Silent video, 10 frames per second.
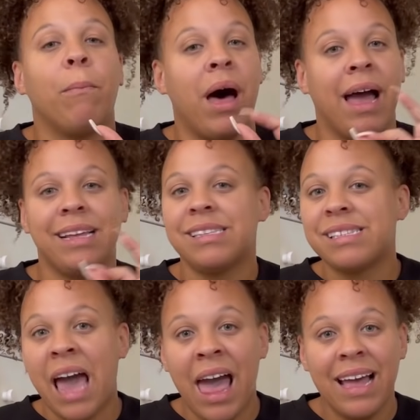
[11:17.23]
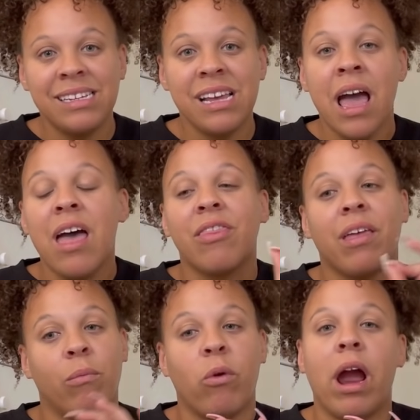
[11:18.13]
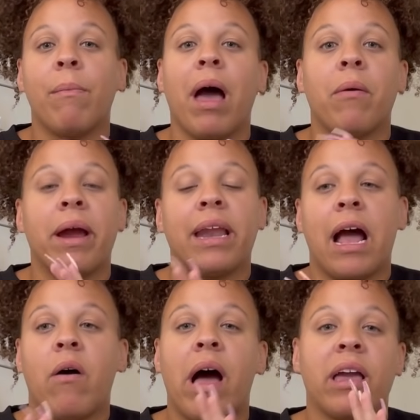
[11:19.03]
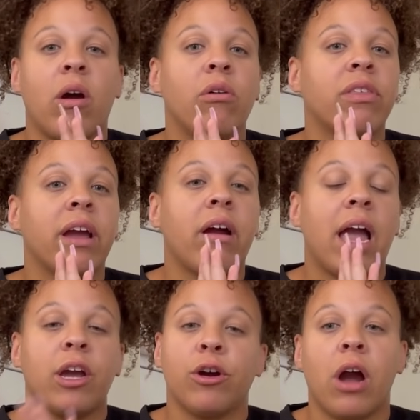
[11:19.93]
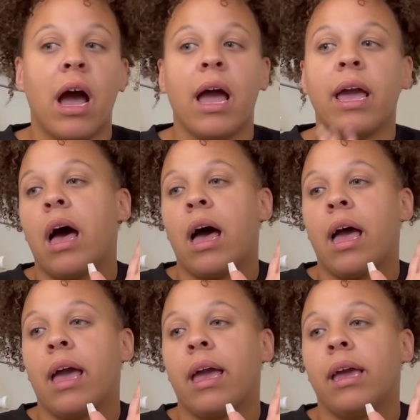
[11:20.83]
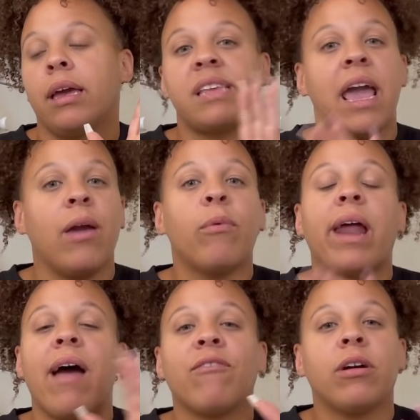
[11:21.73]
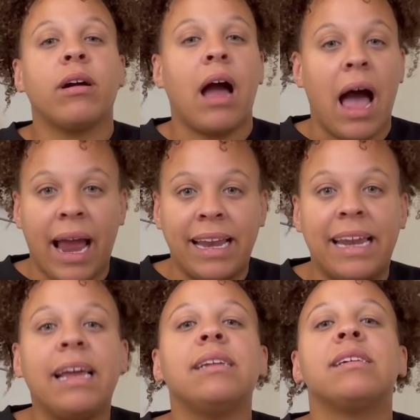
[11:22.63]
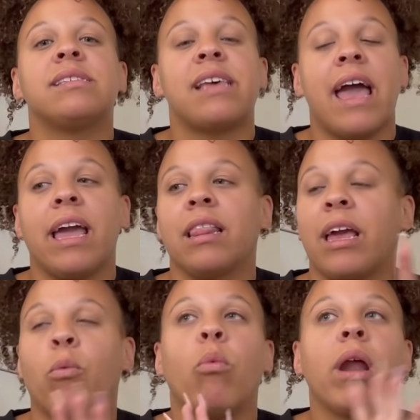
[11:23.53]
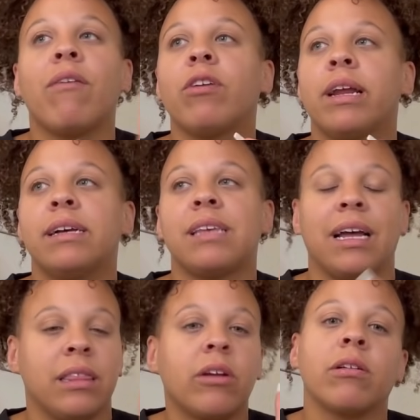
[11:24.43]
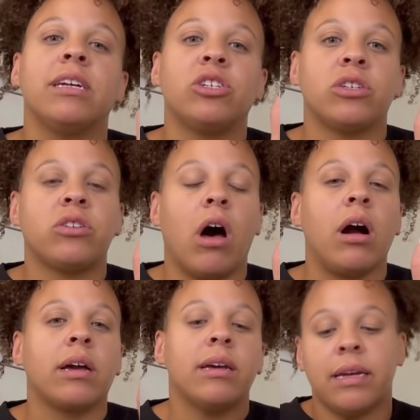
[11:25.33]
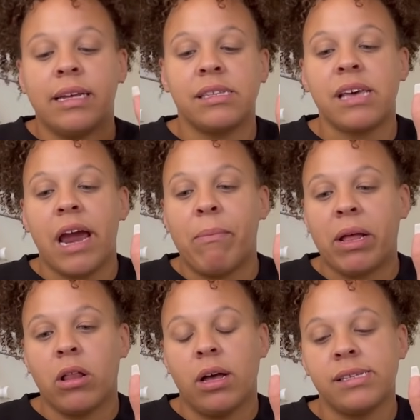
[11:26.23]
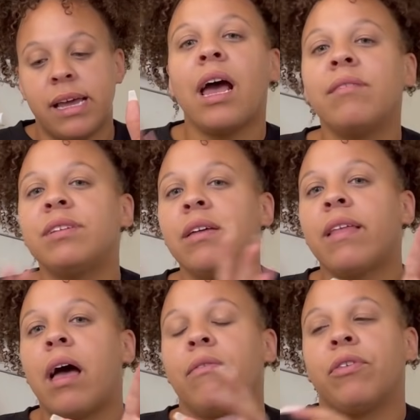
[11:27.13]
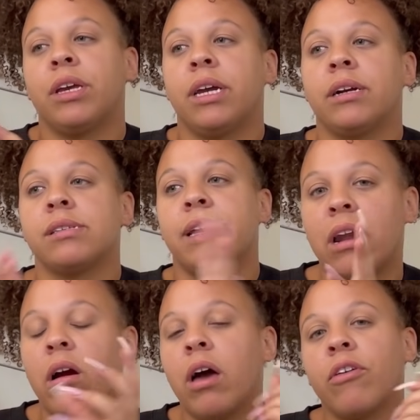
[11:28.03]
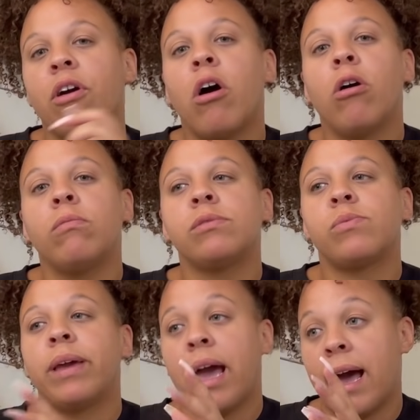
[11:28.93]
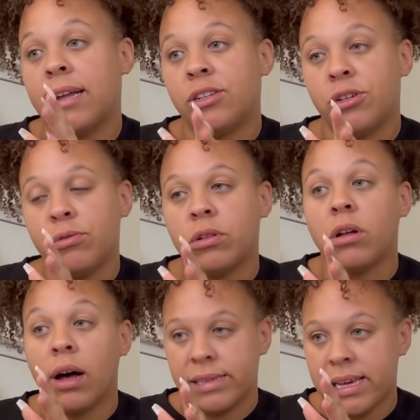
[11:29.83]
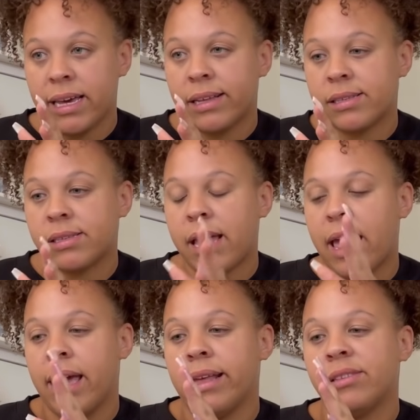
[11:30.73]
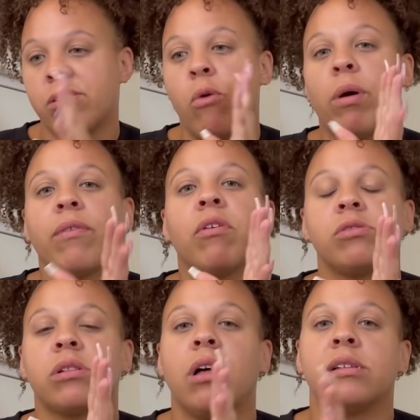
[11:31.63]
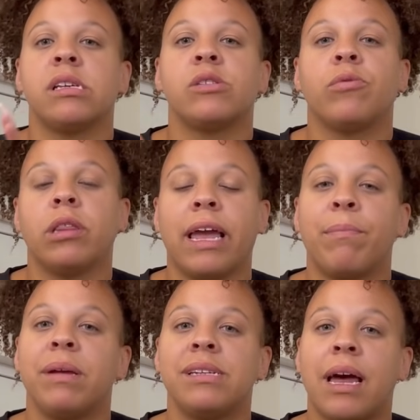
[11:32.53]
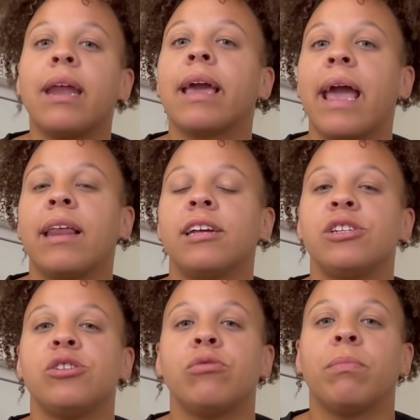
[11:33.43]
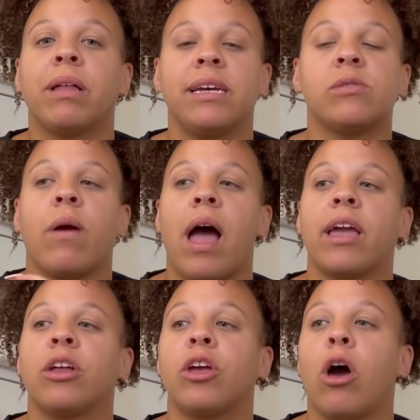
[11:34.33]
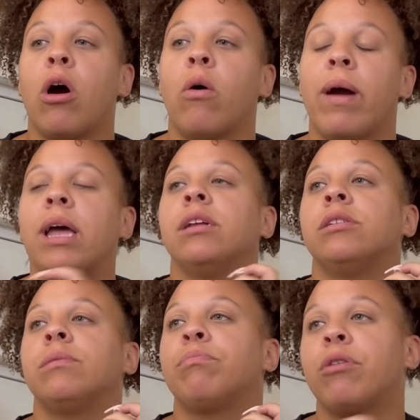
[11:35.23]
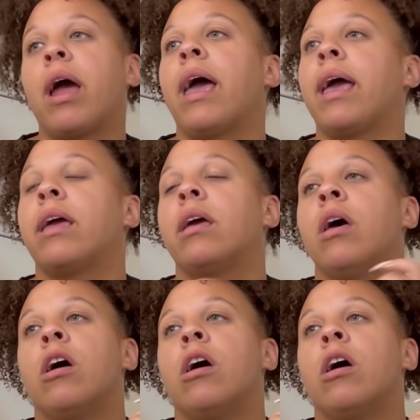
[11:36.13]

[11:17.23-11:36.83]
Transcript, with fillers: mindset than where I'm at right now. I go there, I cry, I say whatever I need to say, like whatever it is, I literally just talk inside my closet. And I've done that for years. Like our other homes, we had two closets, and so one of those closets would like be dedicated to a place where I could go and pray